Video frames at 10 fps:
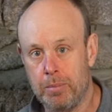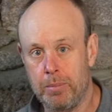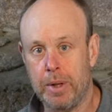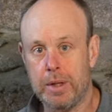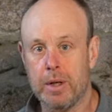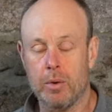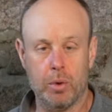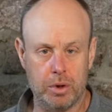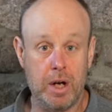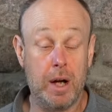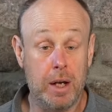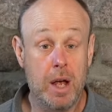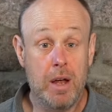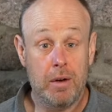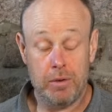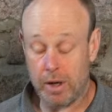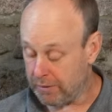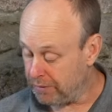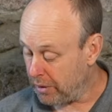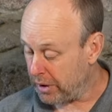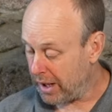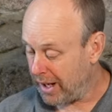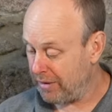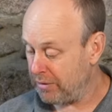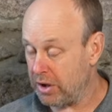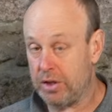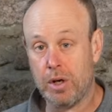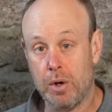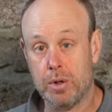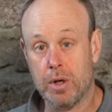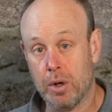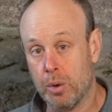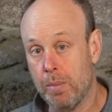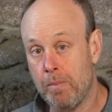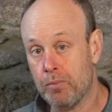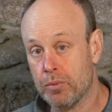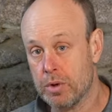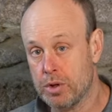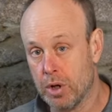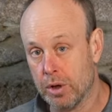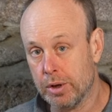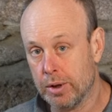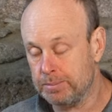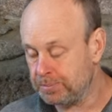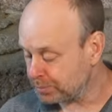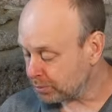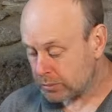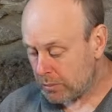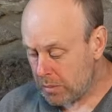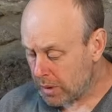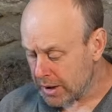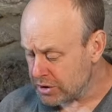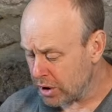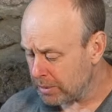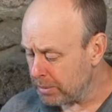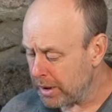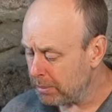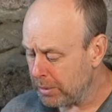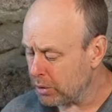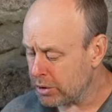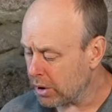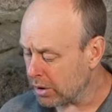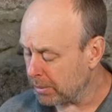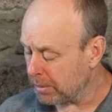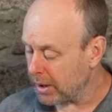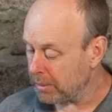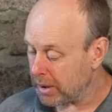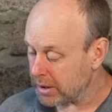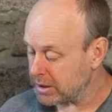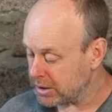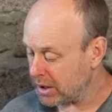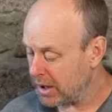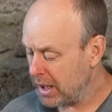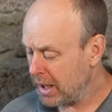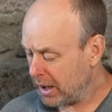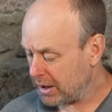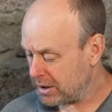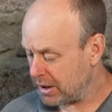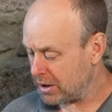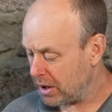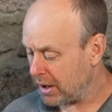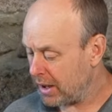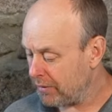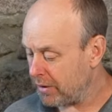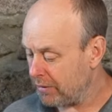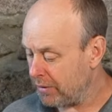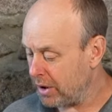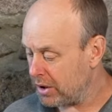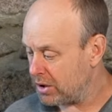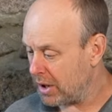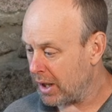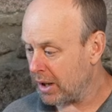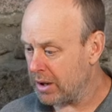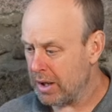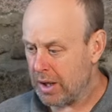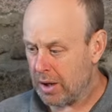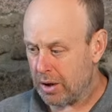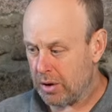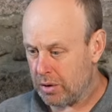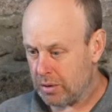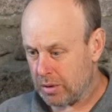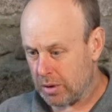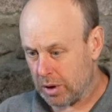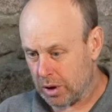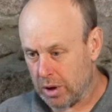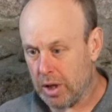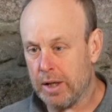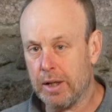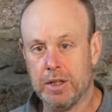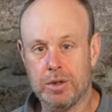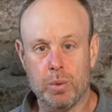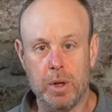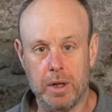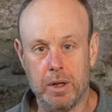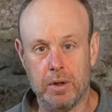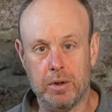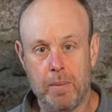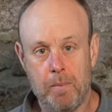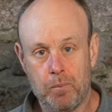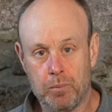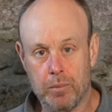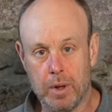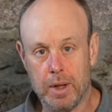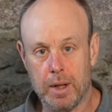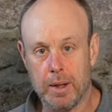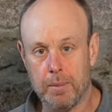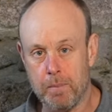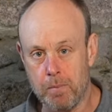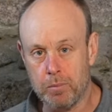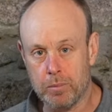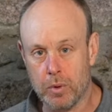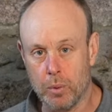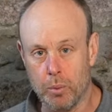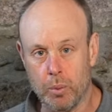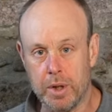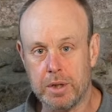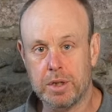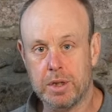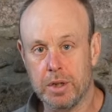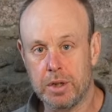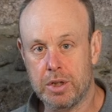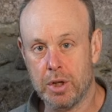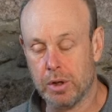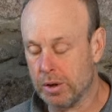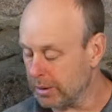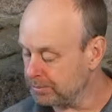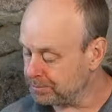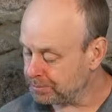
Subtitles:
bitter or dark very heavy cocoa chocolate. It's not milk chocolate by any means. It's like having a very dark, lightly sweetened, rich chocolate.